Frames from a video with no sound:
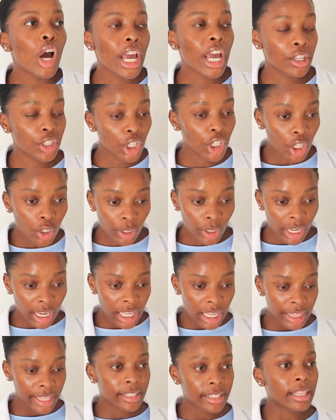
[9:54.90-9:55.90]
as you're looking
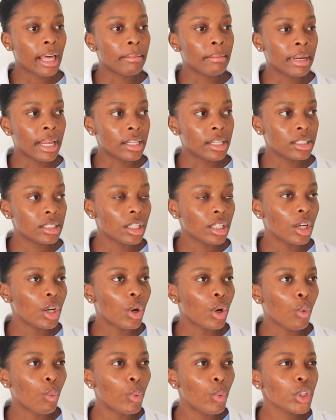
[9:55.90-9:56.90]
at these thumbnails,
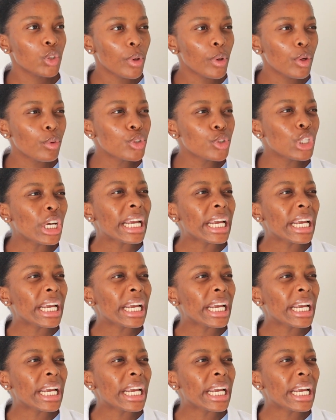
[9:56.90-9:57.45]
which one would you